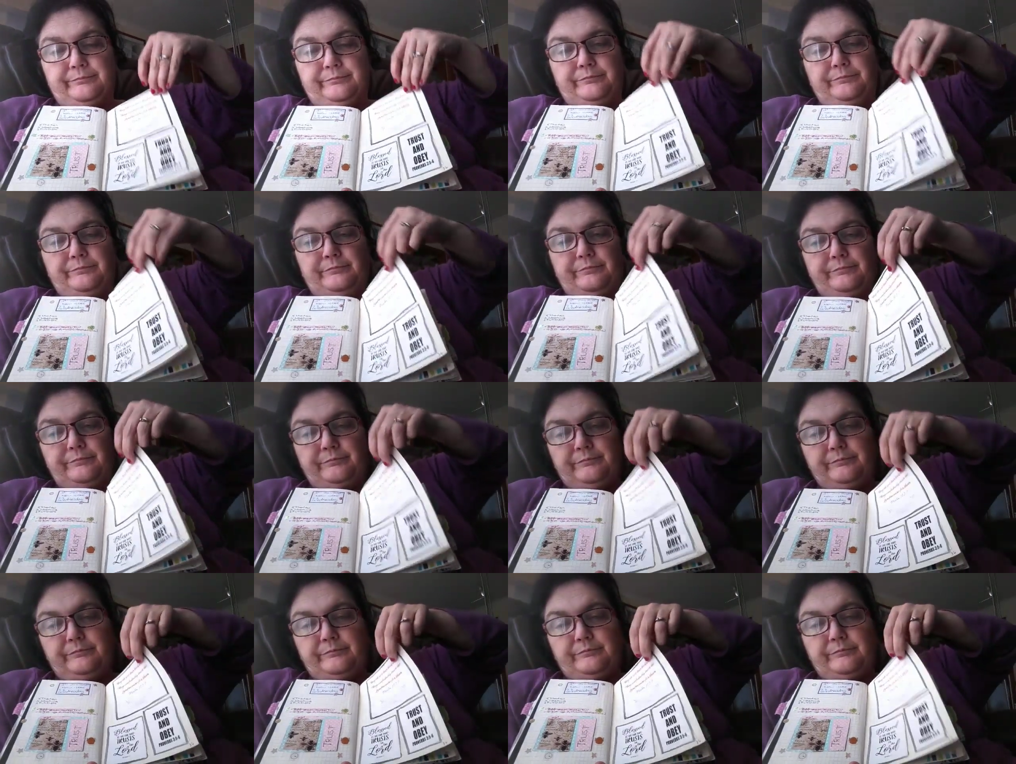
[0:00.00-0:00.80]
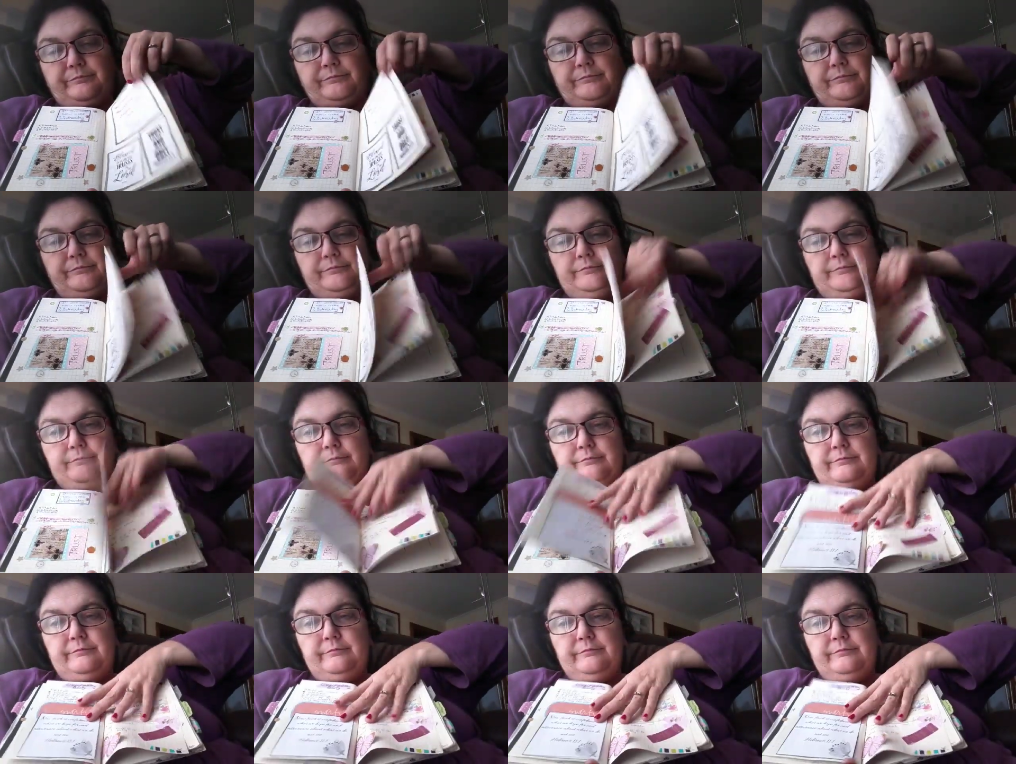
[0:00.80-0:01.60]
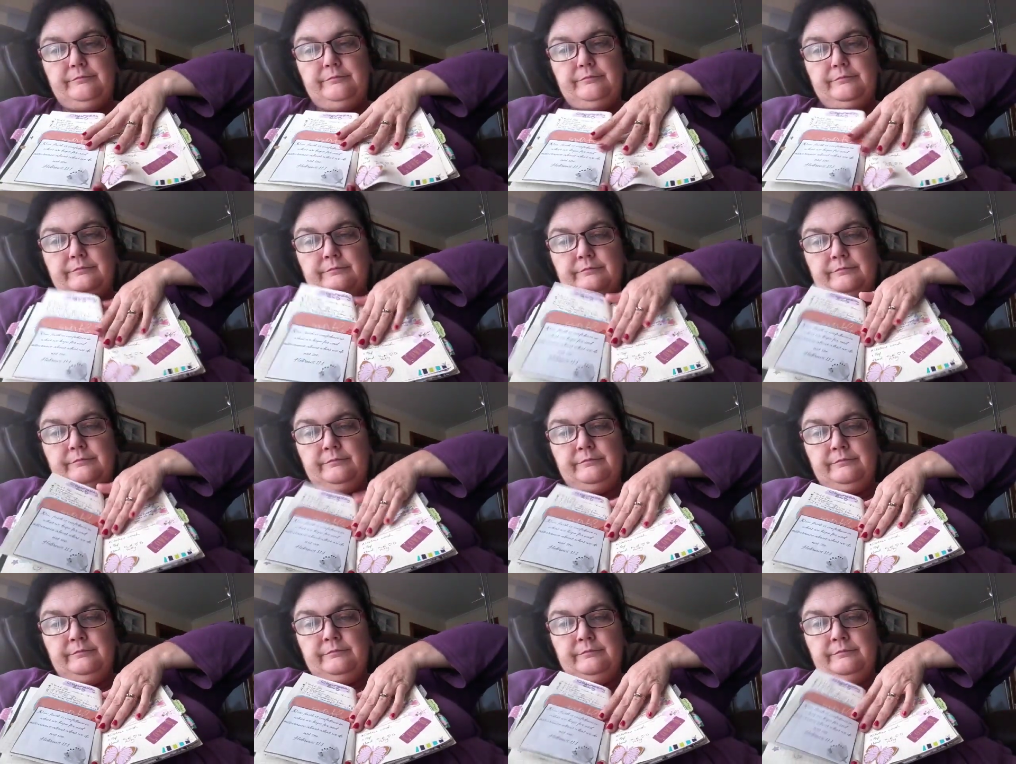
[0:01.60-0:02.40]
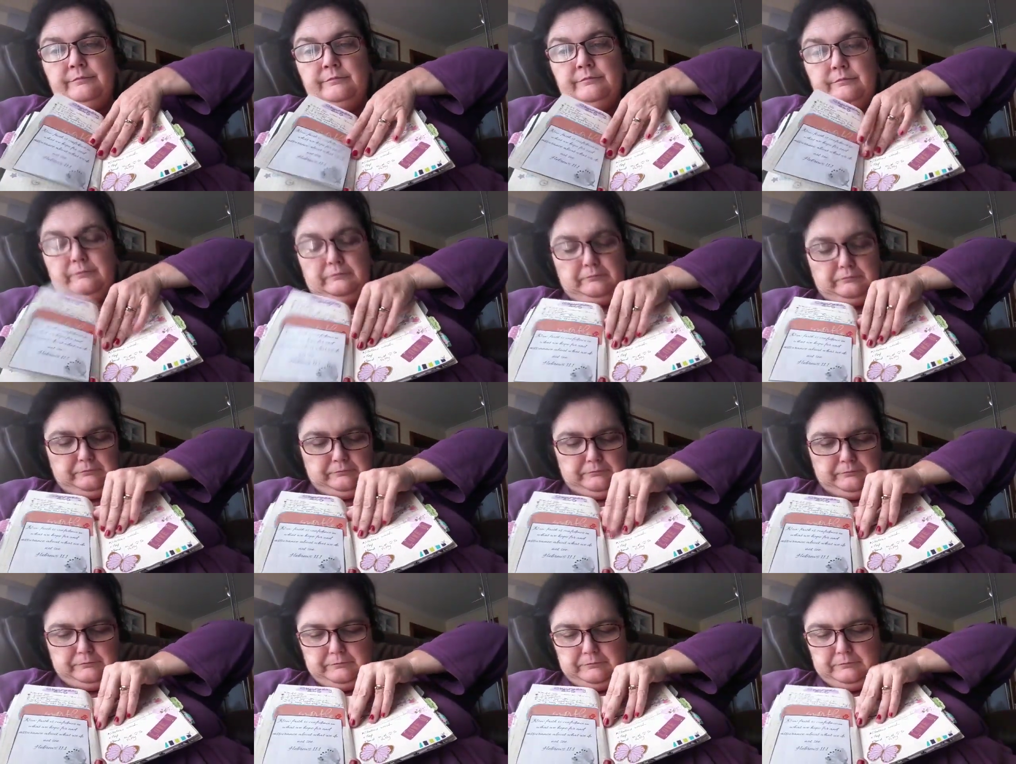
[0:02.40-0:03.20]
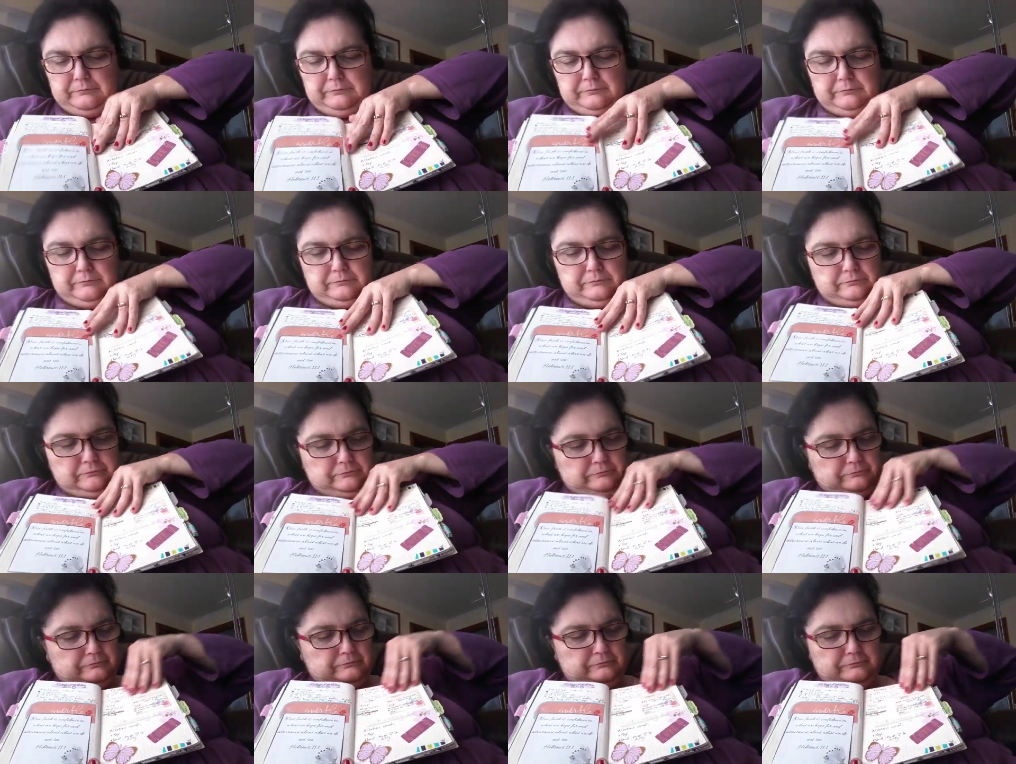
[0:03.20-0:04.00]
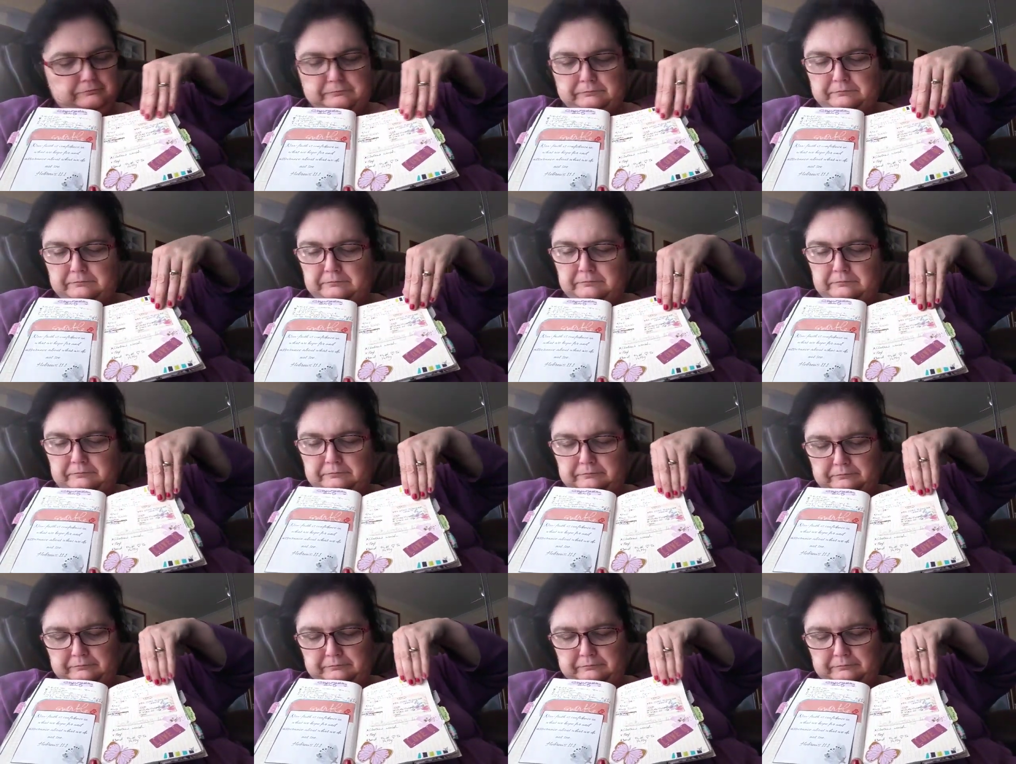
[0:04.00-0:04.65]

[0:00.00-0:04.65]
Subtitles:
[no speech]